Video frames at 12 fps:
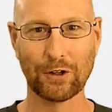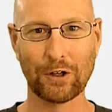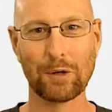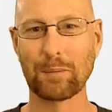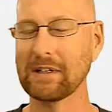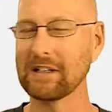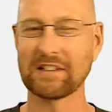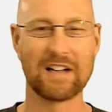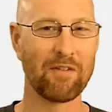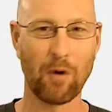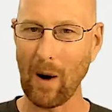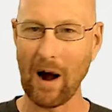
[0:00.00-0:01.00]
loop. It doesn't
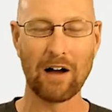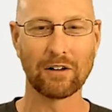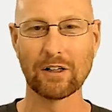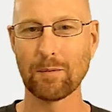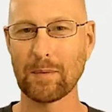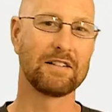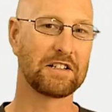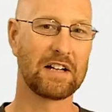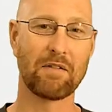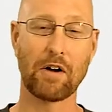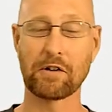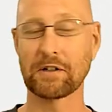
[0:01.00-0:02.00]
have a while loop. It doesn't
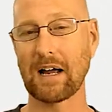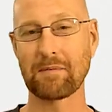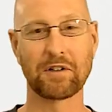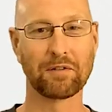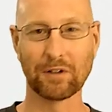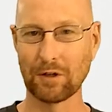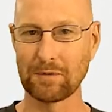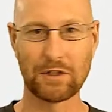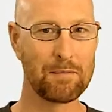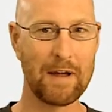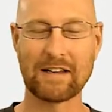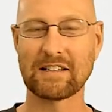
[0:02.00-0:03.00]
have other types of loops
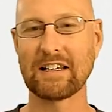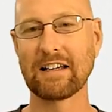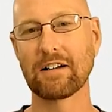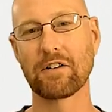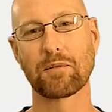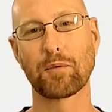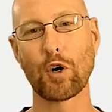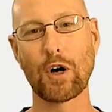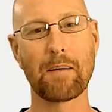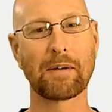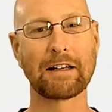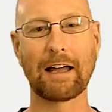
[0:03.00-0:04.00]
you may see in other
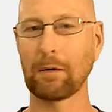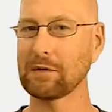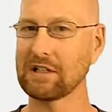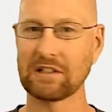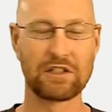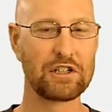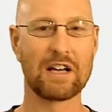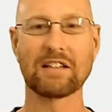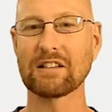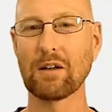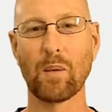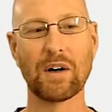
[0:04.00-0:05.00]
programming languages,
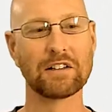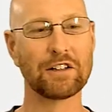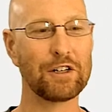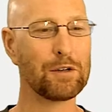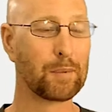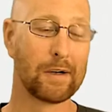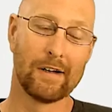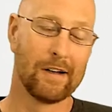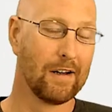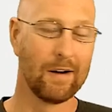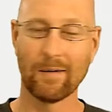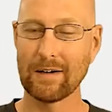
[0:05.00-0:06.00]
just the one loop,
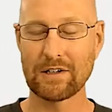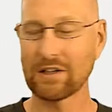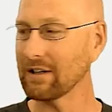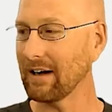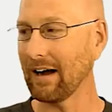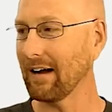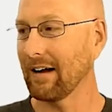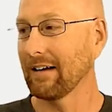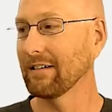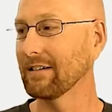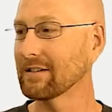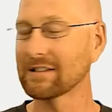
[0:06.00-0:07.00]
which I
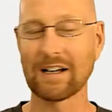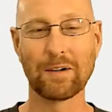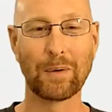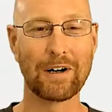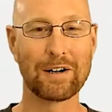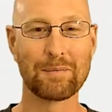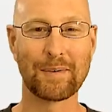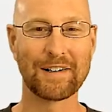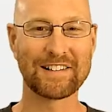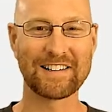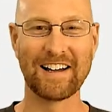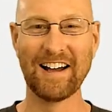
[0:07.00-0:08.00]
don't know, it's kind of weird,
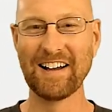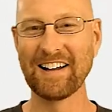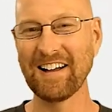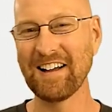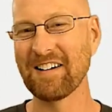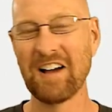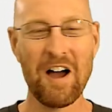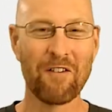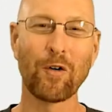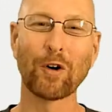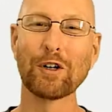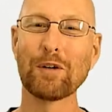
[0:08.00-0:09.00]
but
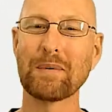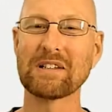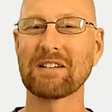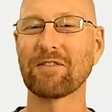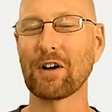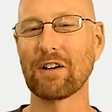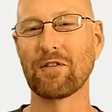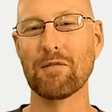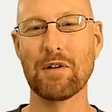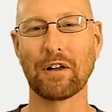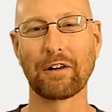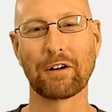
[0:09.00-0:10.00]
for loop is a very
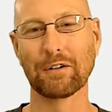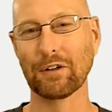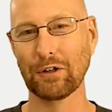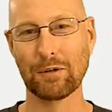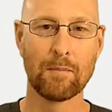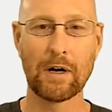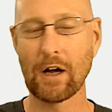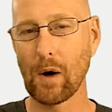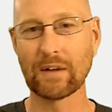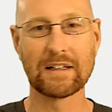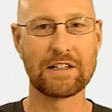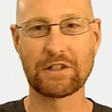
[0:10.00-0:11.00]
familiar loop, but
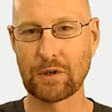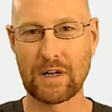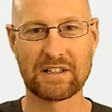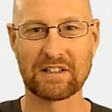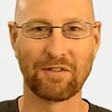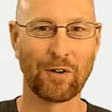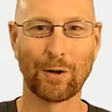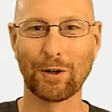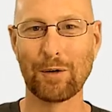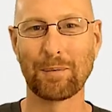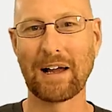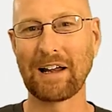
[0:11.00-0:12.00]
Go at least treats the for
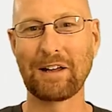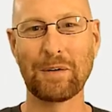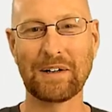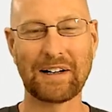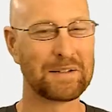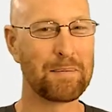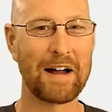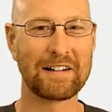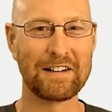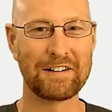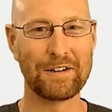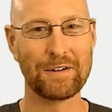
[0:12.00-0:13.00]
loop like you would
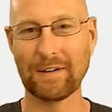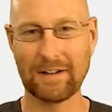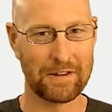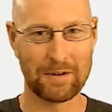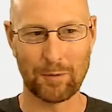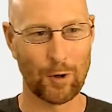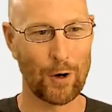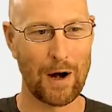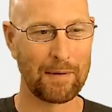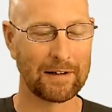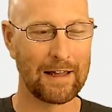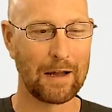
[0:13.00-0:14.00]
expect it to in other
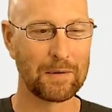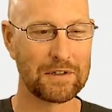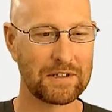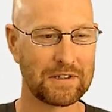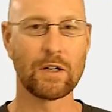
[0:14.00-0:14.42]
programming languages.